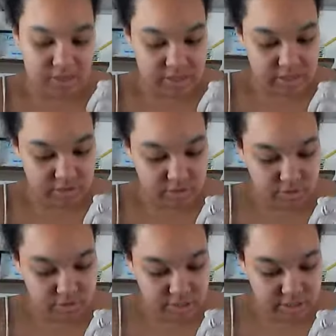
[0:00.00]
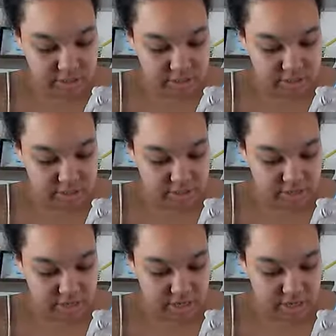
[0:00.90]
little creases
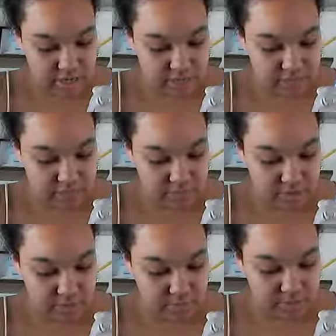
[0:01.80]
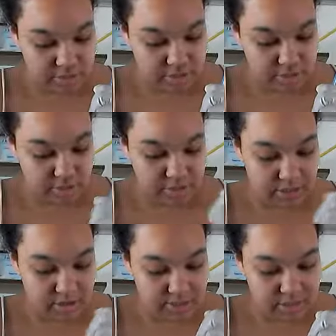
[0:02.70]
on this foot, which was
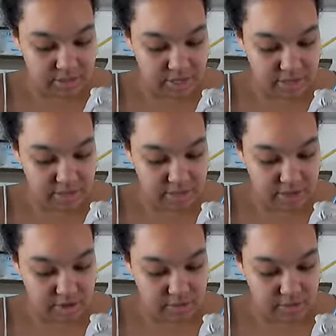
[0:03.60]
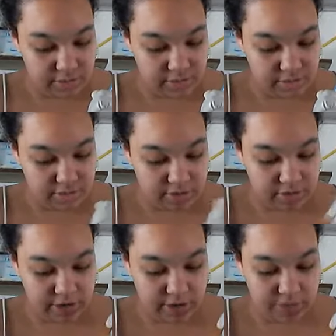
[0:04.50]
another mistake I made when I first
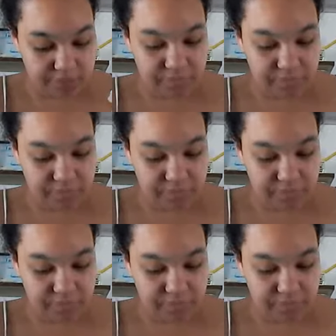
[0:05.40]
started out,